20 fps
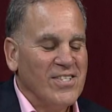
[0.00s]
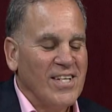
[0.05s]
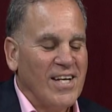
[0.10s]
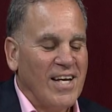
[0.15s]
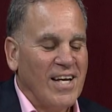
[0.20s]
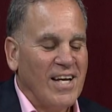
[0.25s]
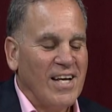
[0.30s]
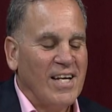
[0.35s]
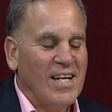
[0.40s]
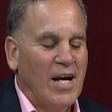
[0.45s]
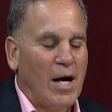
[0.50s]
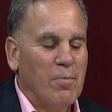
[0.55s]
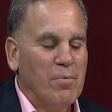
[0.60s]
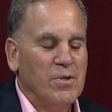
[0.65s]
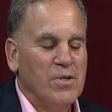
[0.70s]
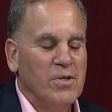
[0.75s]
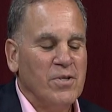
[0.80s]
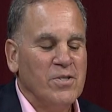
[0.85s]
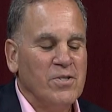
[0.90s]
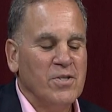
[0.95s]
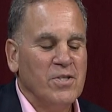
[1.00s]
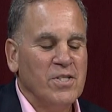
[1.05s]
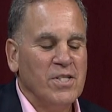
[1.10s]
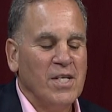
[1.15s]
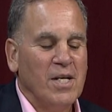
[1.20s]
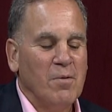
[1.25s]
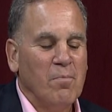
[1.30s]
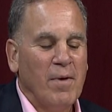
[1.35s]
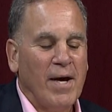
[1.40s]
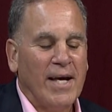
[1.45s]
and opportunities you see
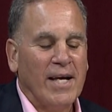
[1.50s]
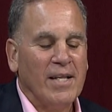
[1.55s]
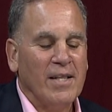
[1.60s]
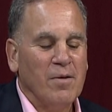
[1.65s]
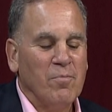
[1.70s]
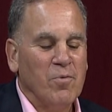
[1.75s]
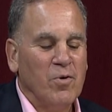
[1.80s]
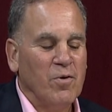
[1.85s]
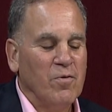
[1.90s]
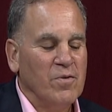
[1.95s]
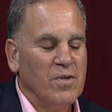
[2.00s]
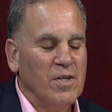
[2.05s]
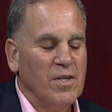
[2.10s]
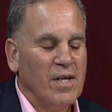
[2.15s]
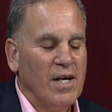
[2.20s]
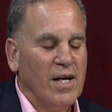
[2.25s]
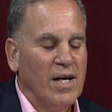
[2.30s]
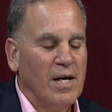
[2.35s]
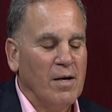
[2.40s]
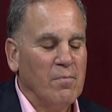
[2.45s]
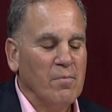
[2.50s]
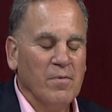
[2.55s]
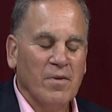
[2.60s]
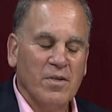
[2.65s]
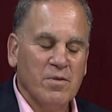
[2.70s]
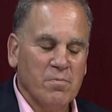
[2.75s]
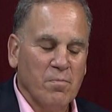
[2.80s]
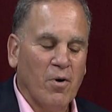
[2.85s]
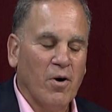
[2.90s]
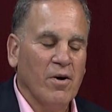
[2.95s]
in making the move to the
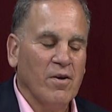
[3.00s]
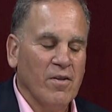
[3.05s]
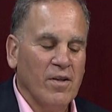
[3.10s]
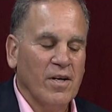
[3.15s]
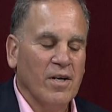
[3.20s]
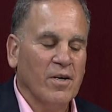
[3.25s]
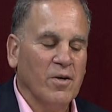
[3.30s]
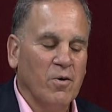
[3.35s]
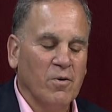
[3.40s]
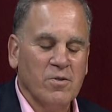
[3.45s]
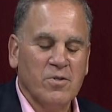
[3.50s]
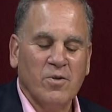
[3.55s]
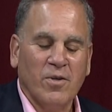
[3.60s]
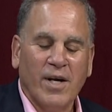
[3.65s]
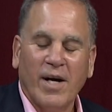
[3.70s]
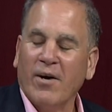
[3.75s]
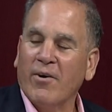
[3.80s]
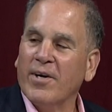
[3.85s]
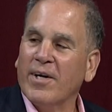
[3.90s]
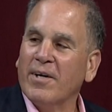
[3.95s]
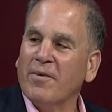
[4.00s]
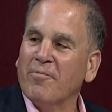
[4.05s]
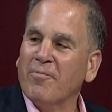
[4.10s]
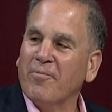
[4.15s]
this part of the coastal area?